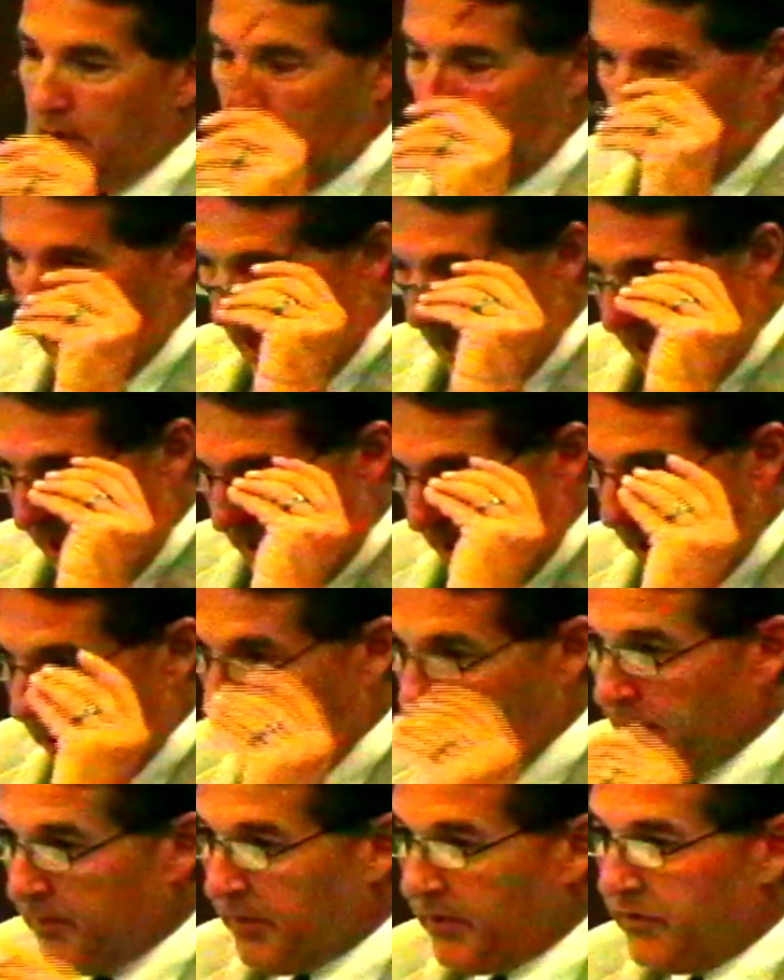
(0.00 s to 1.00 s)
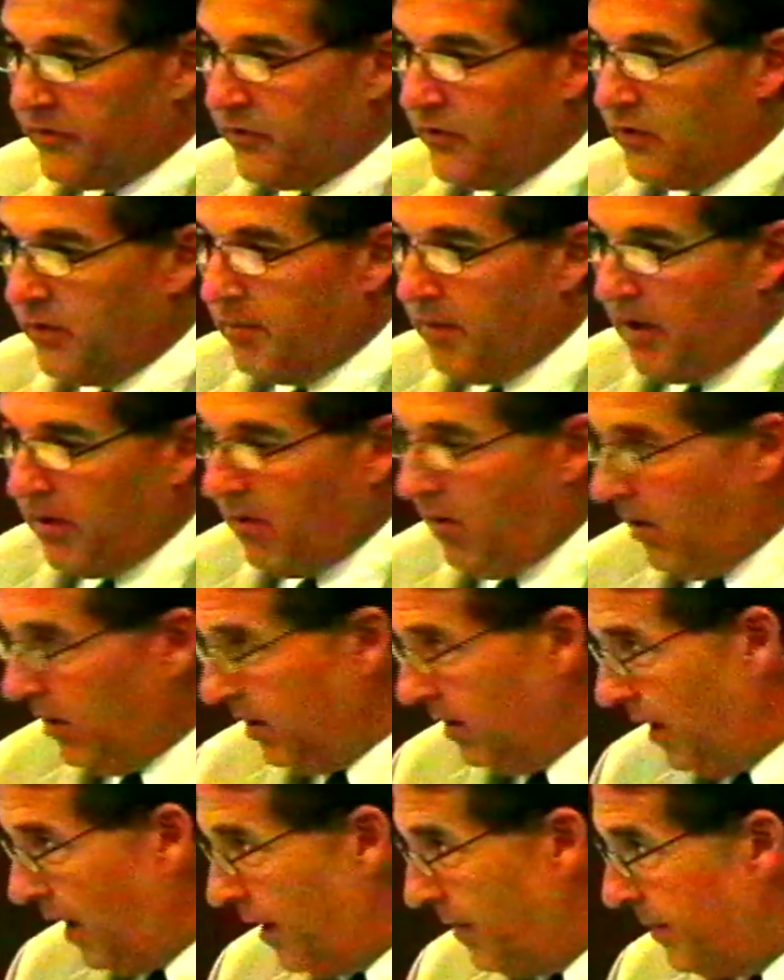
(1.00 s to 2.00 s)
And I am concerned about all
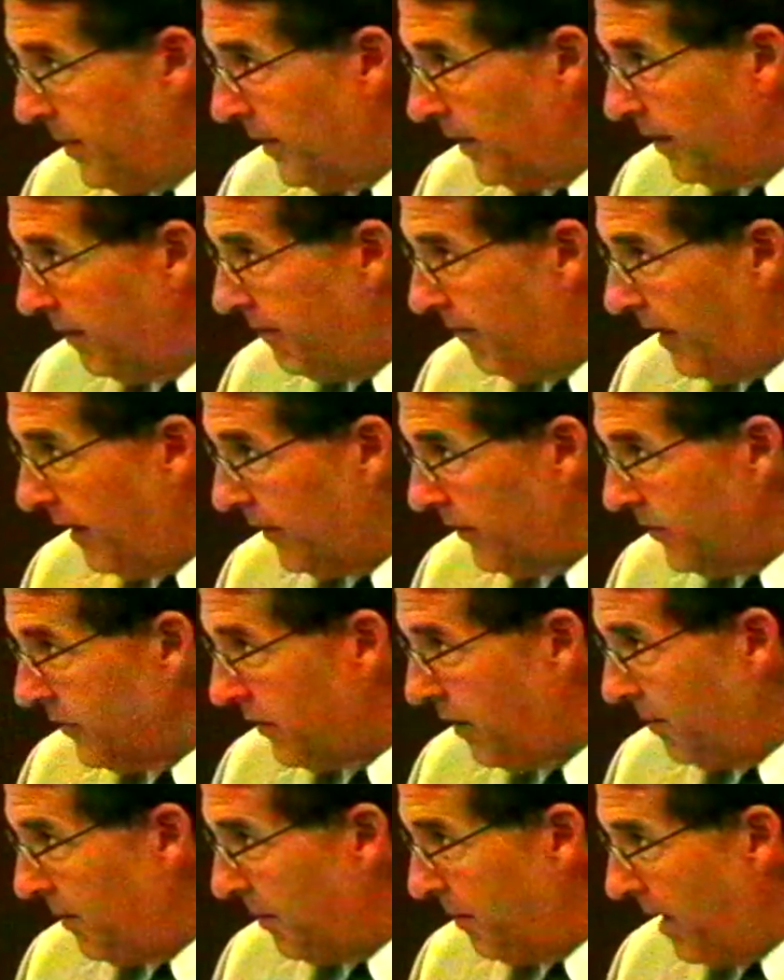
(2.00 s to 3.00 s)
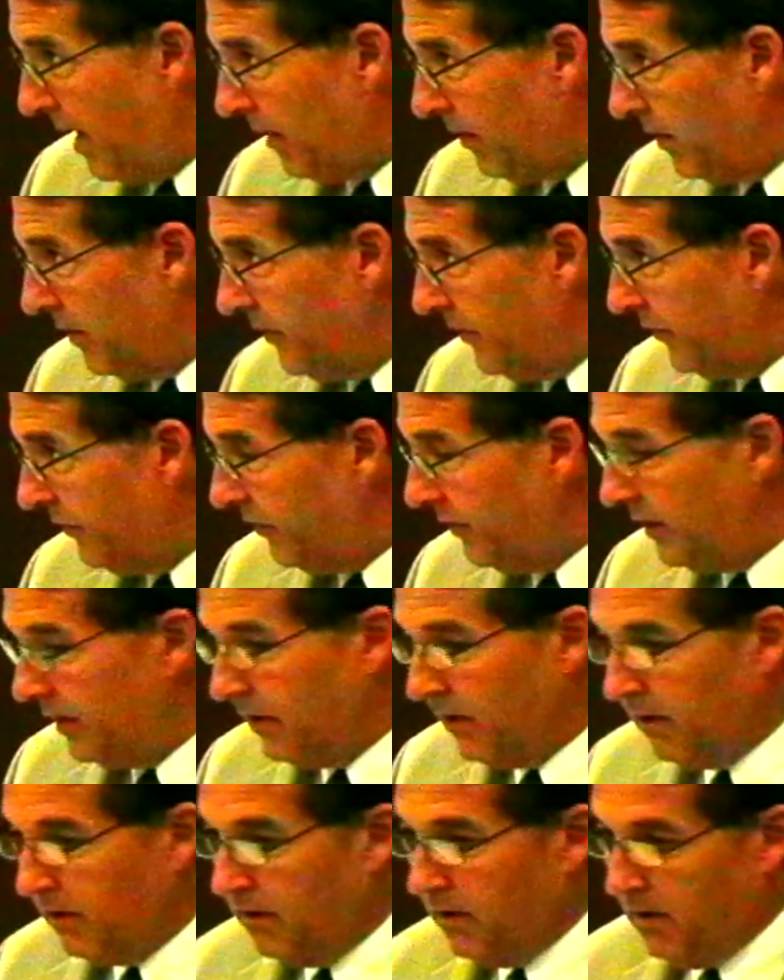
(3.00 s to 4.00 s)
the liability factors coming back on the city
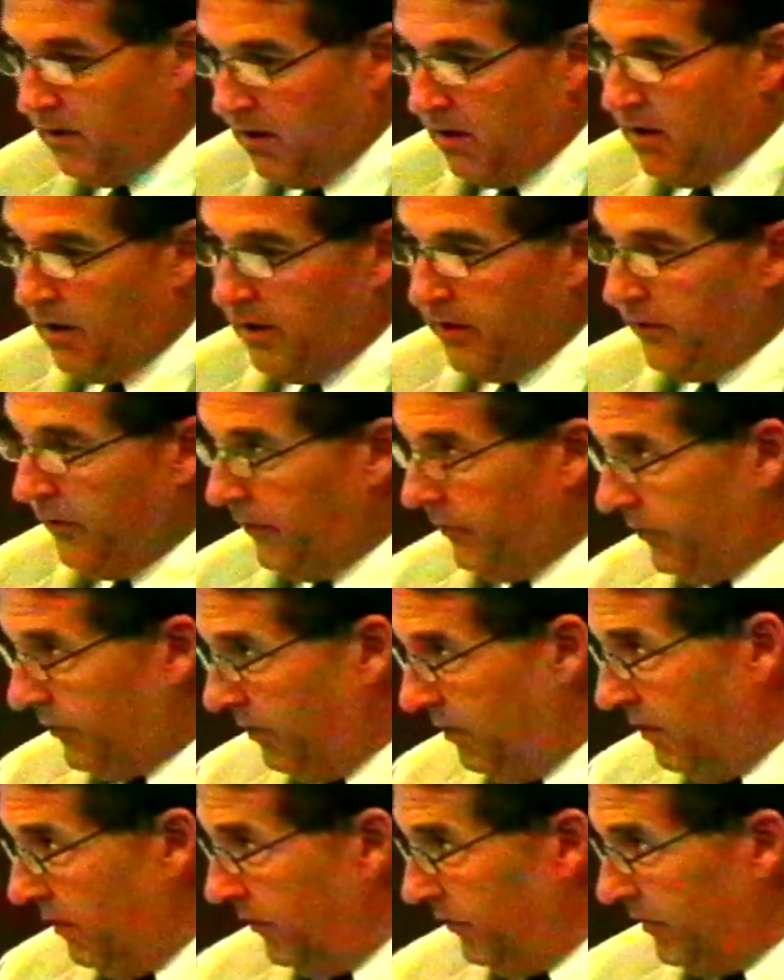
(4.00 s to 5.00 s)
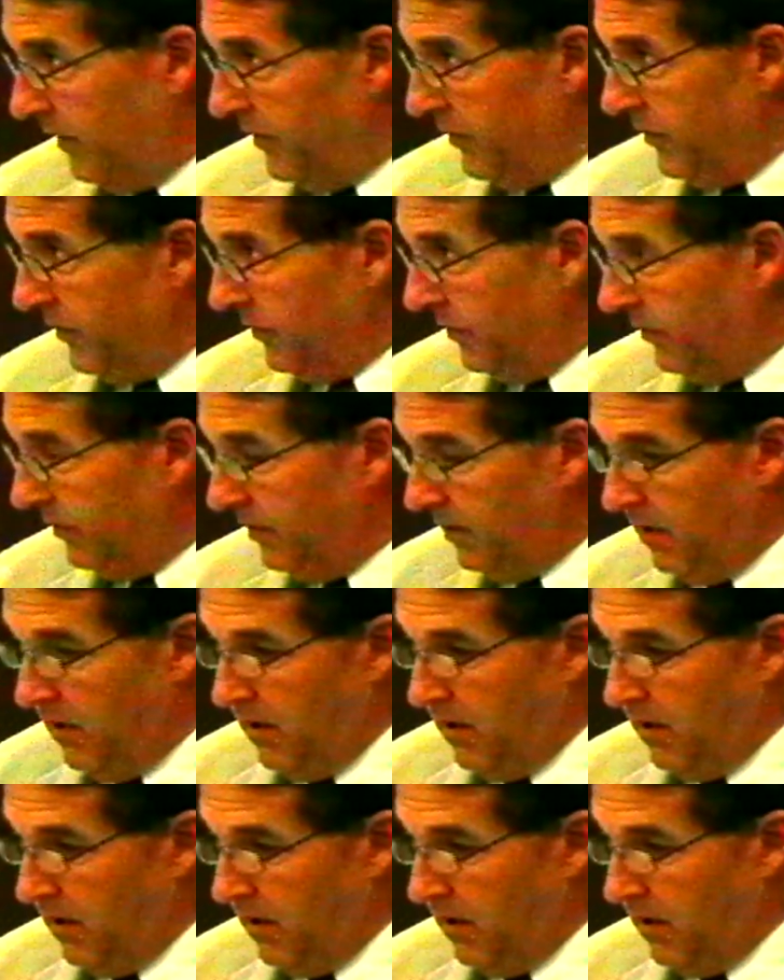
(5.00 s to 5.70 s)
on those issues.